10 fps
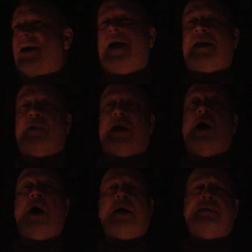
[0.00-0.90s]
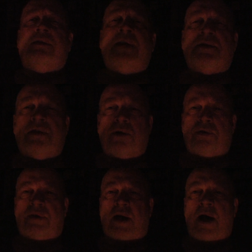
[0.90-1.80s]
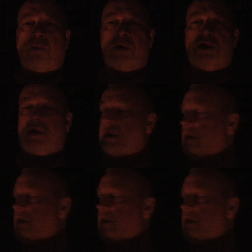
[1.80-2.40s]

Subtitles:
Anyway, that's another thing. I wish.